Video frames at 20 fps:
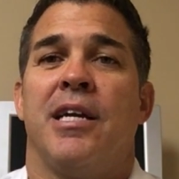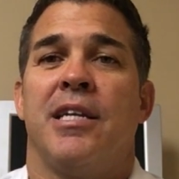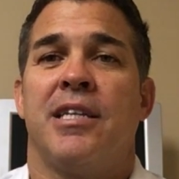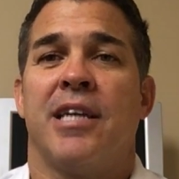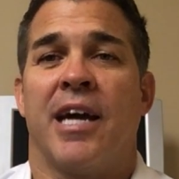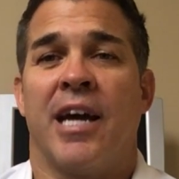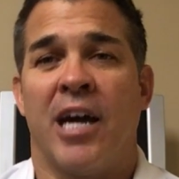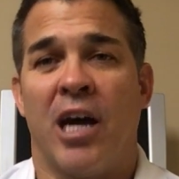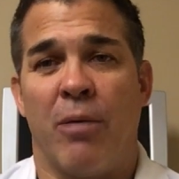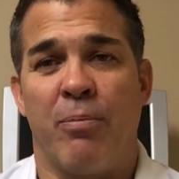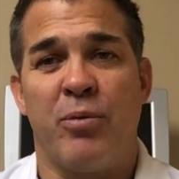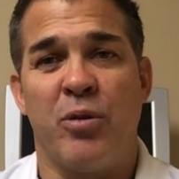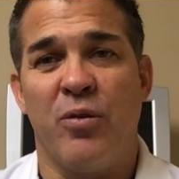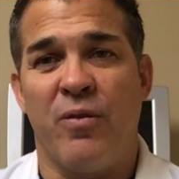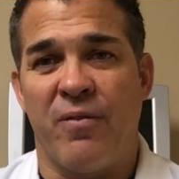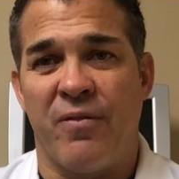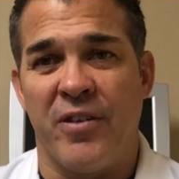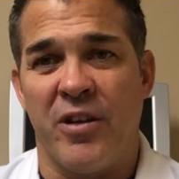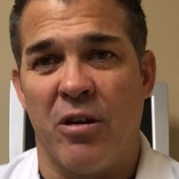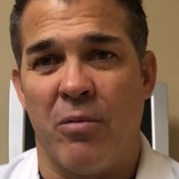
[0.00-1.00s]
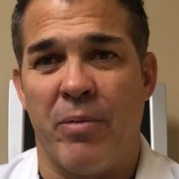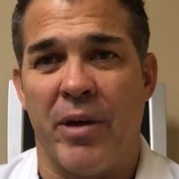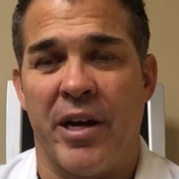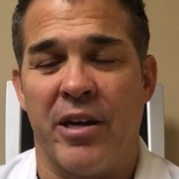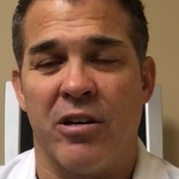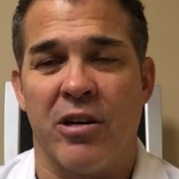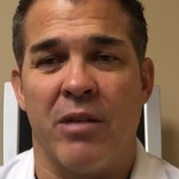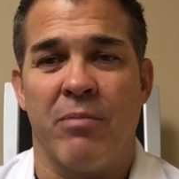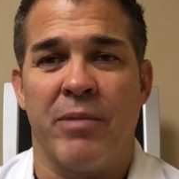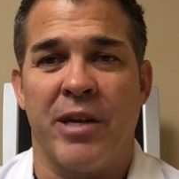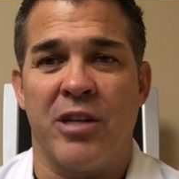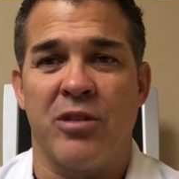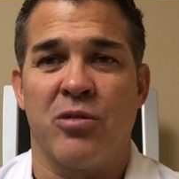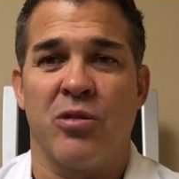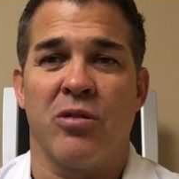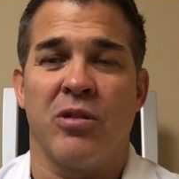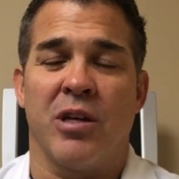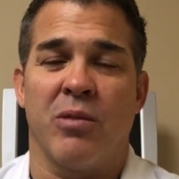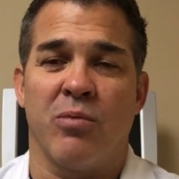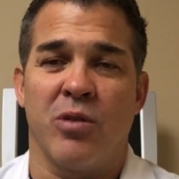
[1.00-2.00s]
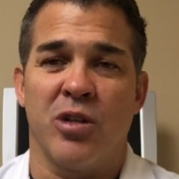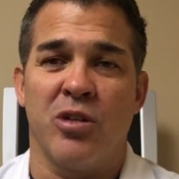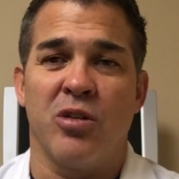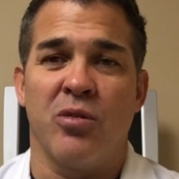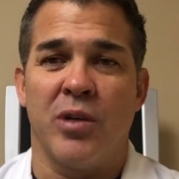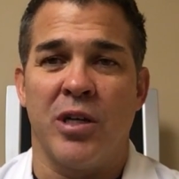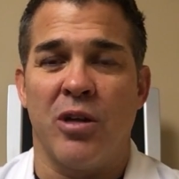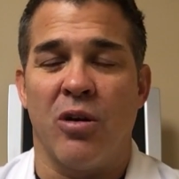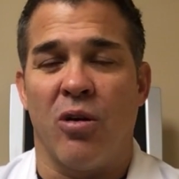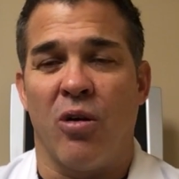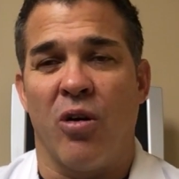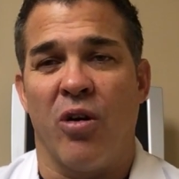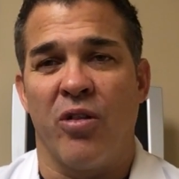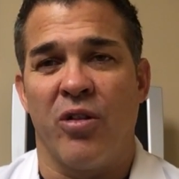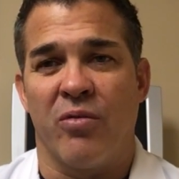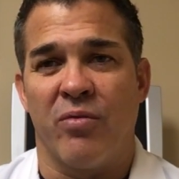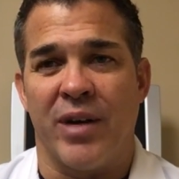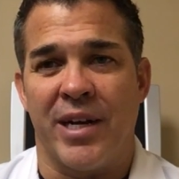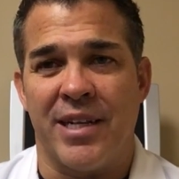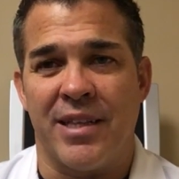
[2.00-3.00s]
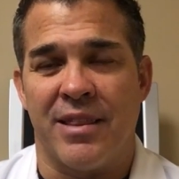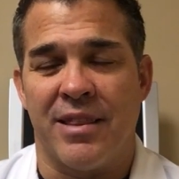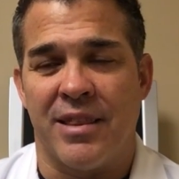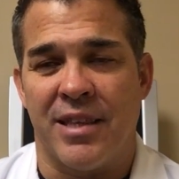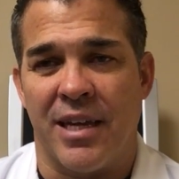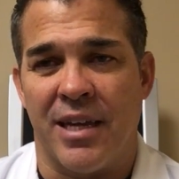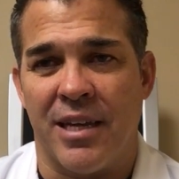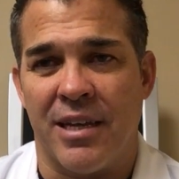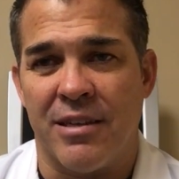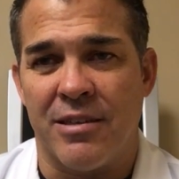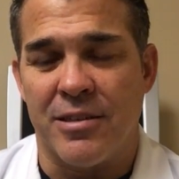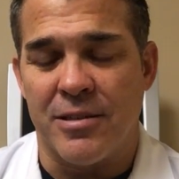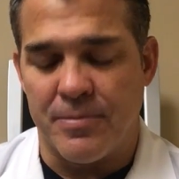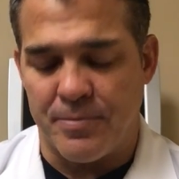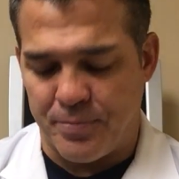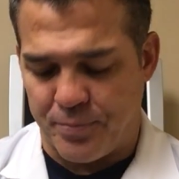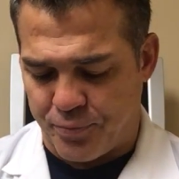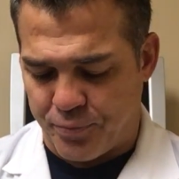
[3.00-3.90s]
to help you feel better and make sure that we're doing all the right things.